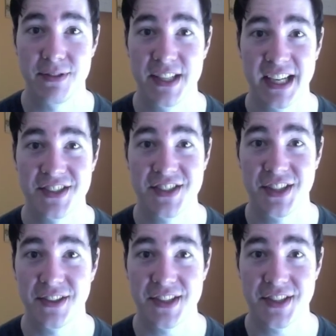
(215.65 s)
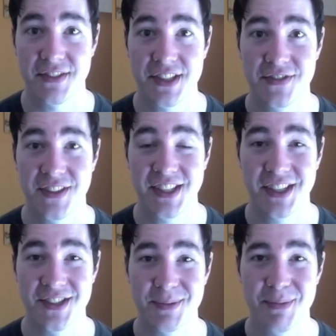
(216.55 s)
the next series of these
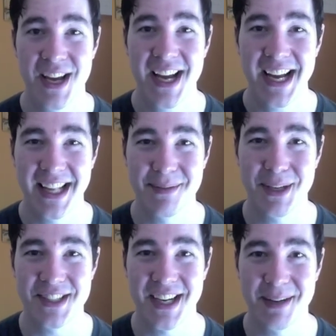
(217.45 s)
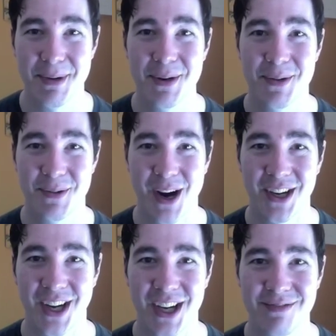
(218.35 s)
videos. In the meantime,
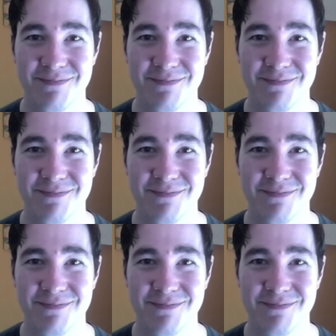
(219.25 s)
Rock on.